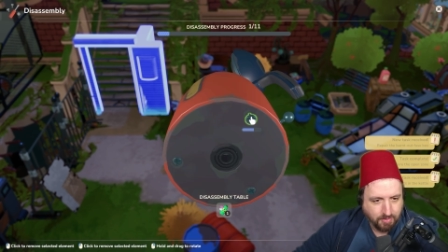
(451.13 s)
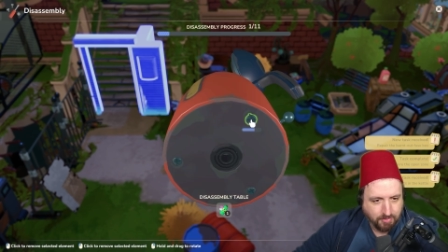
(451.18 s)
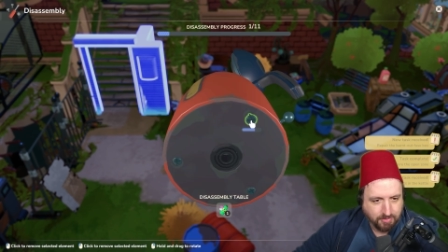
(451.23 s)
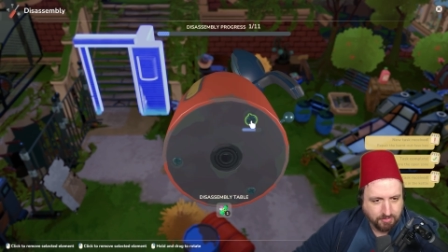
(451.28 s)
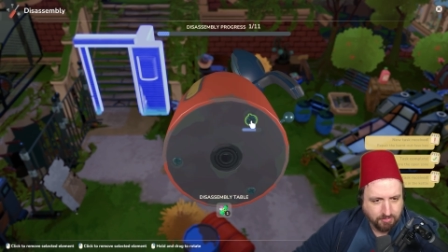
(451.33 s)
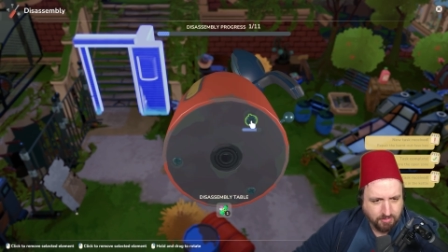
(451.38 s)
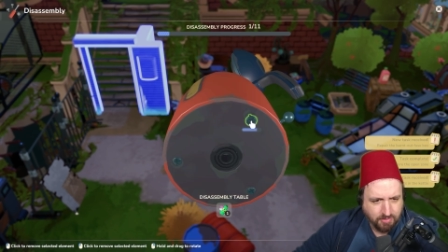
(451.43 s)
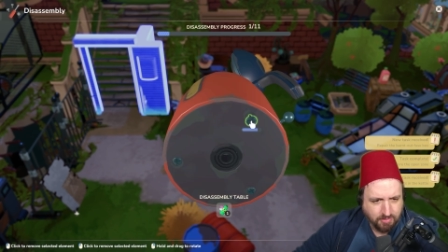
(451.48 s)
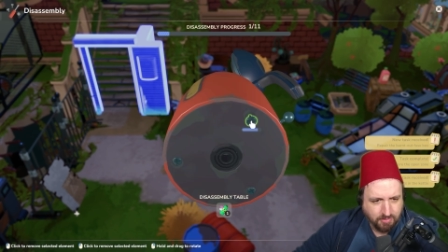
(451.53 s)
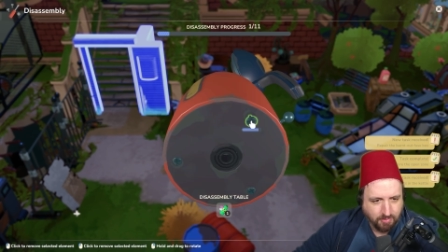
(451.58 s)
Am I
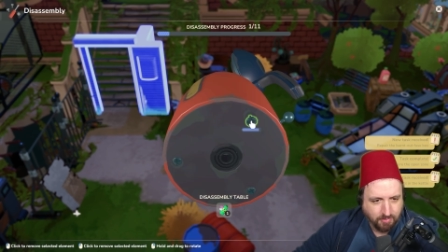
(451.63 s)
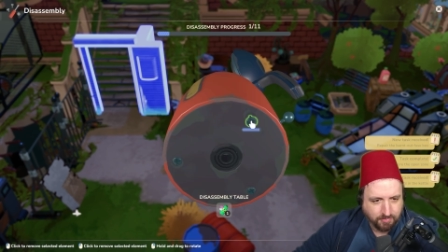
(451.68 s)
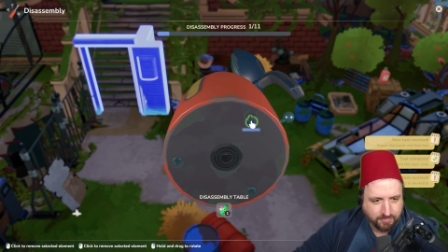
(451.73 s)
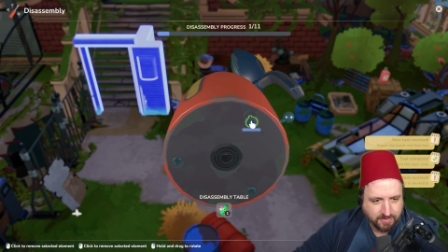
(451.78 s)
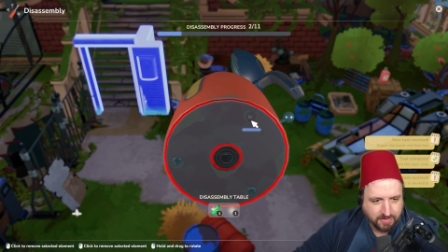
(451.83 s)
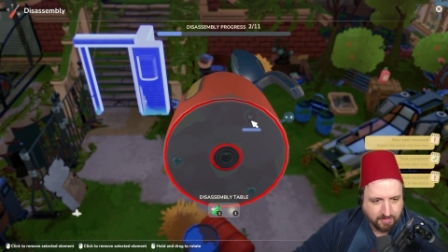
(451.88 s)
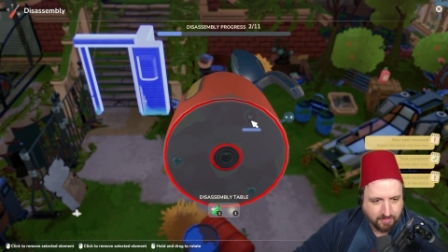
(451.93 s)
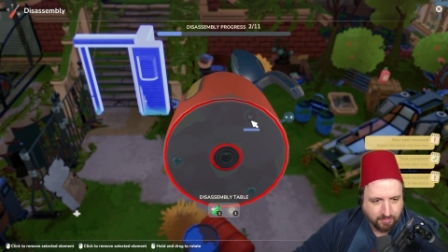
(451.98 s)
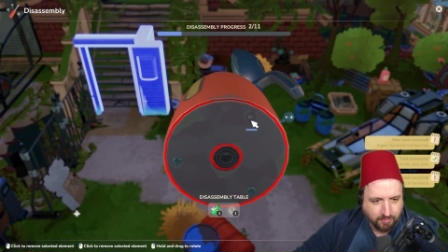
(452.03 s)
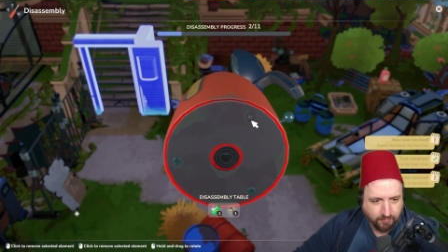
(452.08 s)
doing? No, I'm
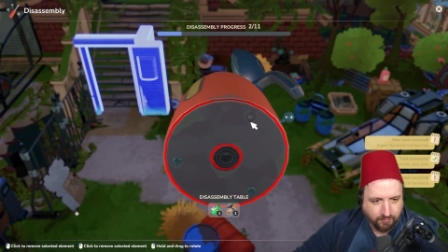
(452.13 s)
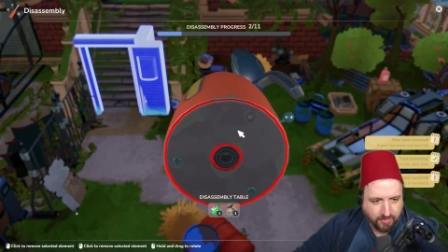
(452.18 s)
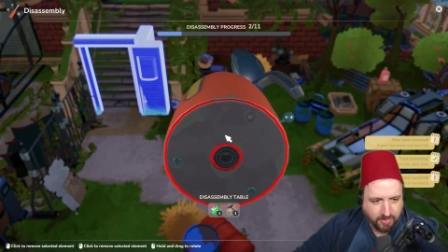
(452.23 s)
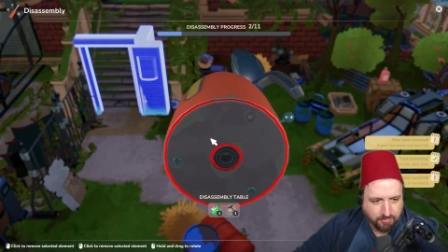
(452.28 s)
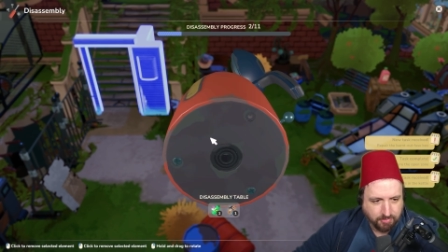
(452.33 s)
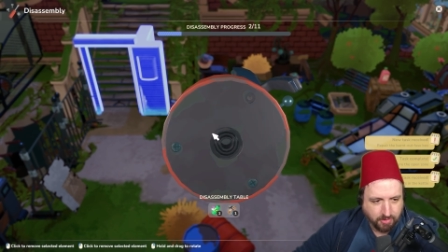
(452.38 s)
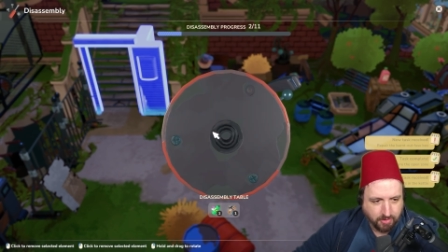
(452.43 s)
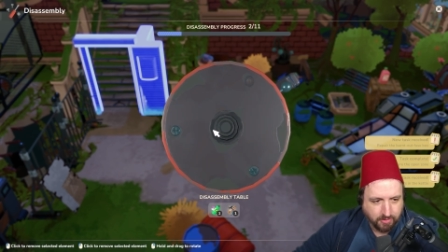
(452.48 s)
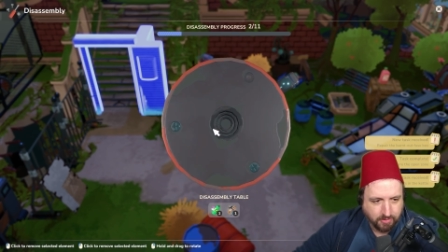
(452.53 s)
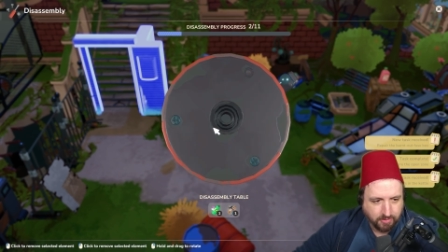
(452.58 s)
taking this whole thing
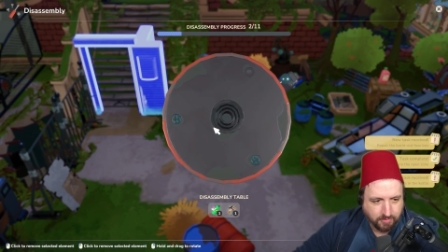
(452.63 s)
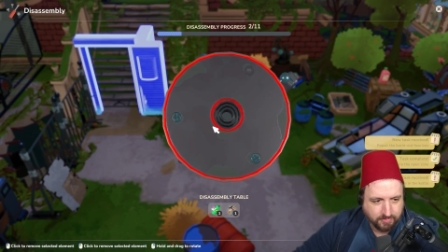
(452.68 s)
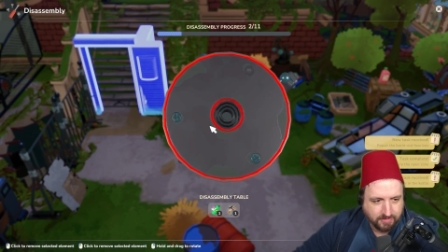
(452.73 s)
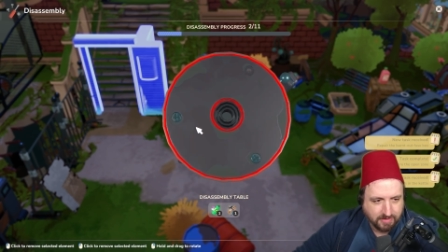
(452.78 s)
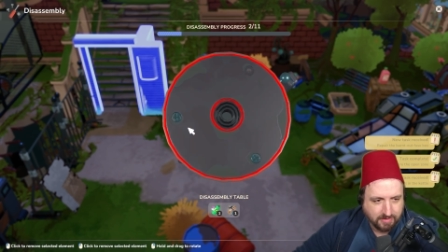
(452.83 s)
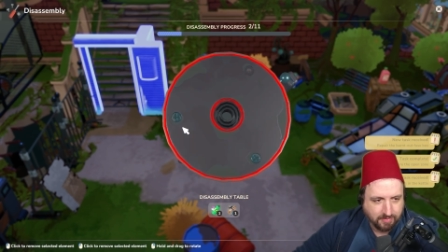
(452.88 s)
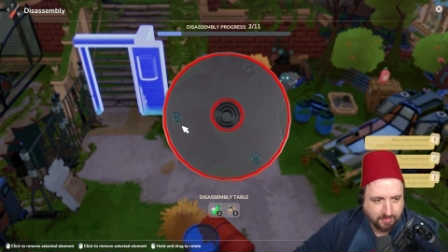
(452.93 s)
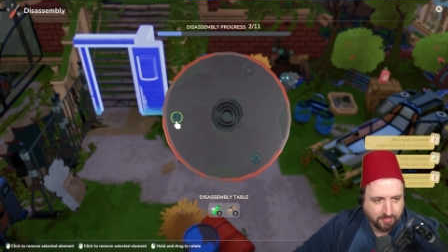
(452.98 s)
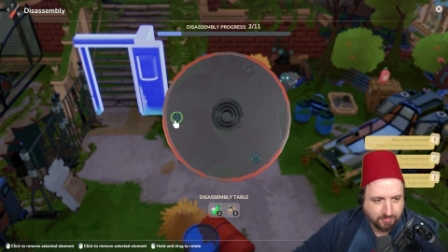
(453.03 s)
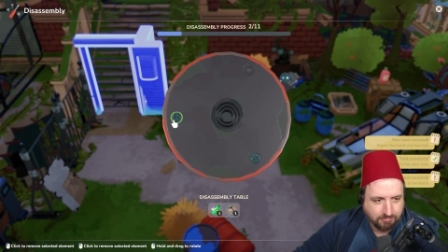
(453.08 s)
apart. I'm
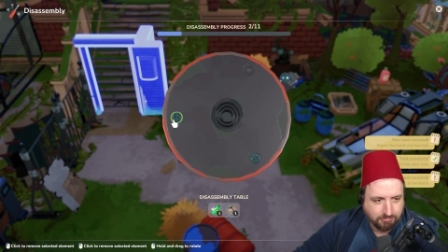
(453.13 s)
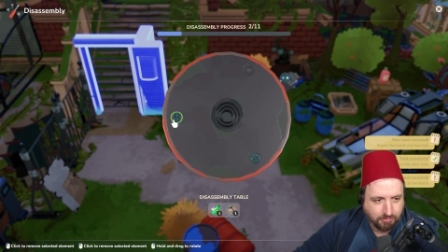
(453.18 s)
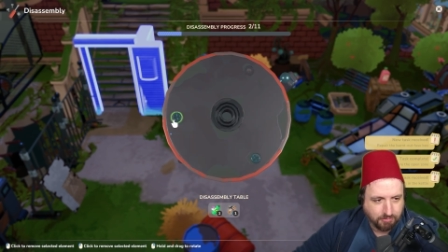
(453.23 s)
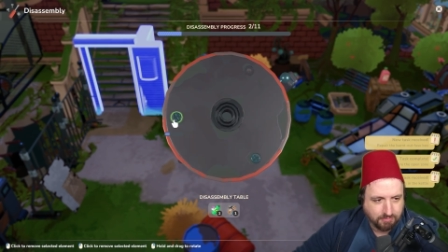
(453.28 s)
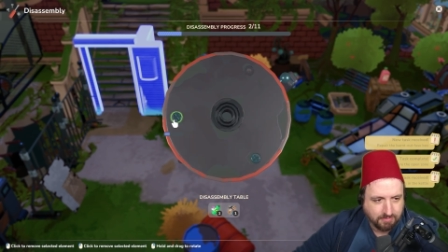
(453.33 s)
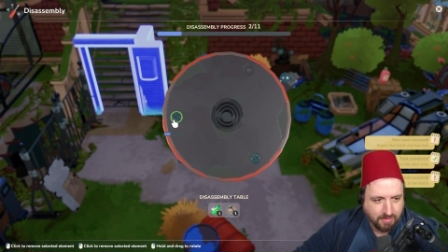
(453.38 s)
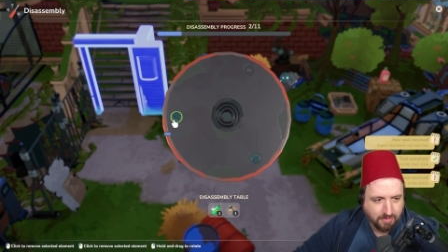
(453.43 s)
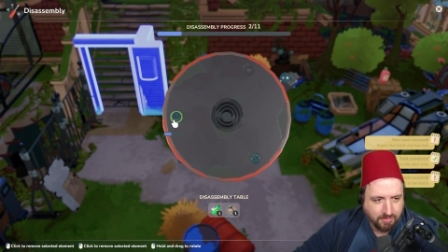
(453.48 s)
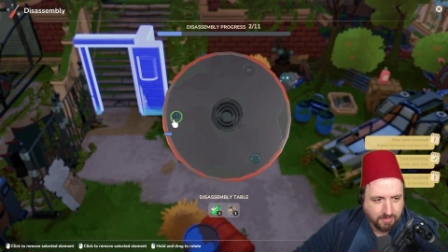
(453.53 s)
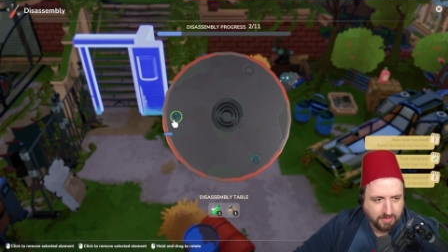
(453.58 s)
taking the
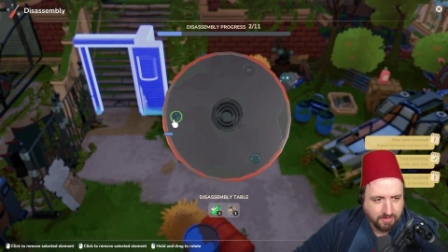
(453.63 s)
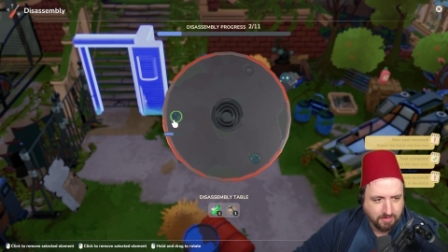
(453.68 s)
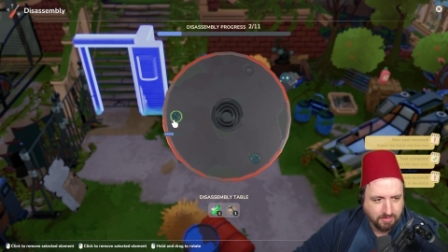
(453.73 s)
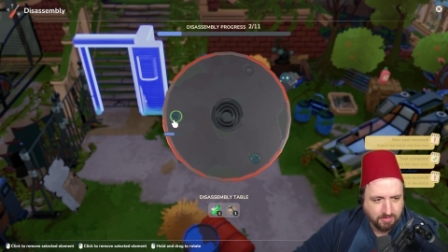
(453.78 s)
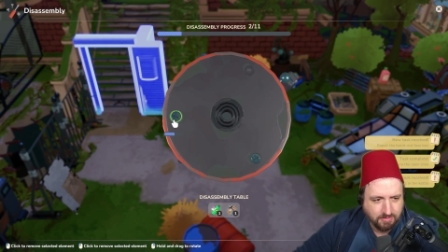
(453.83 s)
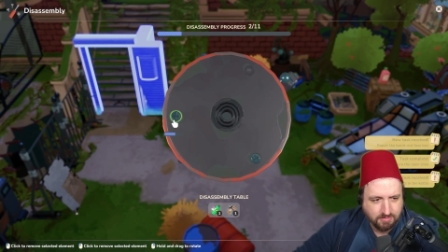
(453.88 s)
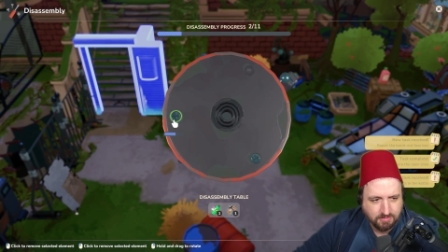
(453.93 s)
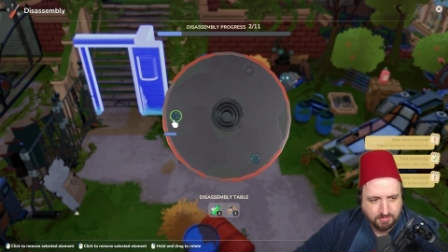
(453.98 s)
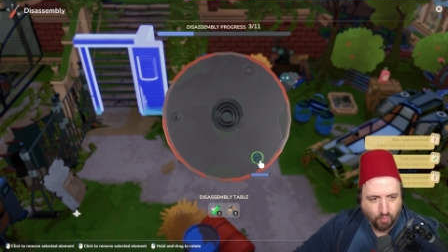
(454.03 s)
screws out here.